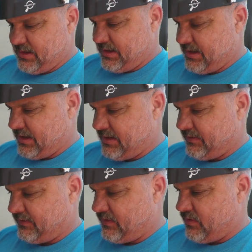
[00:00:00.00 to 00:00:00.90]

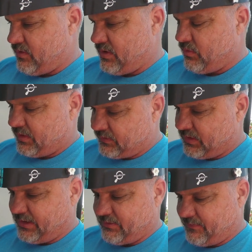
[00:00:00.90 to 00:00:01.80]
and so it works on
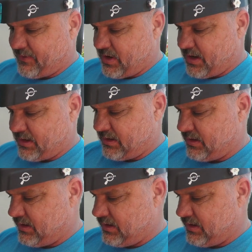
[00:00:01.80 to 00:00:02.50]
electric fine.